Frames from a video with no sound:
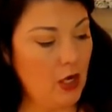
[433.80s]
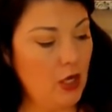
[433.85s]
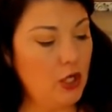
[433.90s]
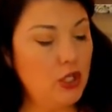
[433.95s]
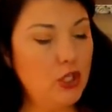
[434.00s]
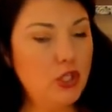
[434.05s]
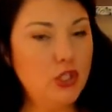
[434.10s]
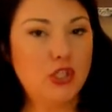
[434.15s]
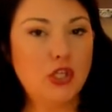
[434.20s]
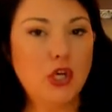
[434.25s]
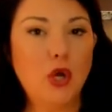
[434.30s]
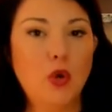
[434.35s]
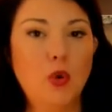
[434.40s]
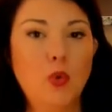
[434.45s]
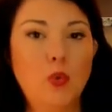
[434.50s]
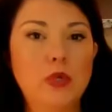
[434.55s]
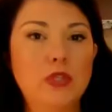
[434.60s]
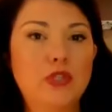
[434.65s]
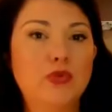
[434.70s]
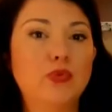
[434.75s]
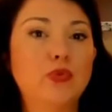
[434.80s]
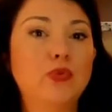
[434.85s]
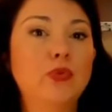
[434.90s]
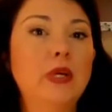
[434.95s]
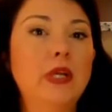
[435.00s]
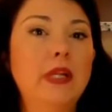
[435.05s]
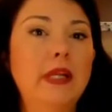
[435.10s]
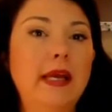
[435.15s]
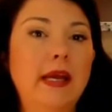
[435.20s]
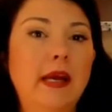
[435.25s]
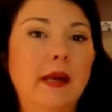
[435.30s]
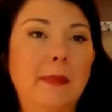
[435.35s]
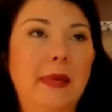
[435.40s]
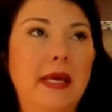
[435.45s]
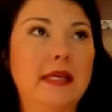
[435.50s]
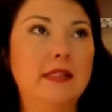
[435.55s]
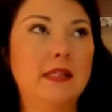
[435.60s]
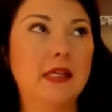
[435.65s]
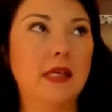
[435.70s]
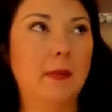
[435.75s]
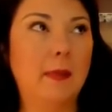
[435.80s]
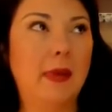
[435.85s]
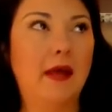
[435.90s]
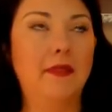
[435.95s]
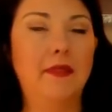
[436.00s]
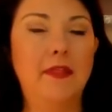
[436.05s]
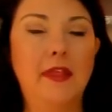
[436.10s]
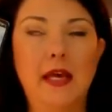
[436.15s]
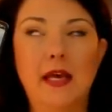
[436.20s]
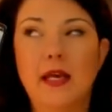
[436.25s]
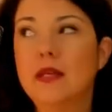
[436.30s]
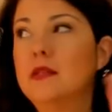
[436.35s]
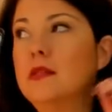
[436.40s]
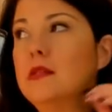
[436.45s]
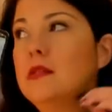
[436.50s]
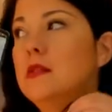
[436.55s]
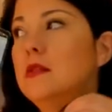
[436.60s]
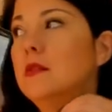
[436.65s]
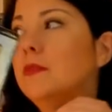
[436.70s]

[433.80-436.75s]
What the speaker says: So what's really amazing about this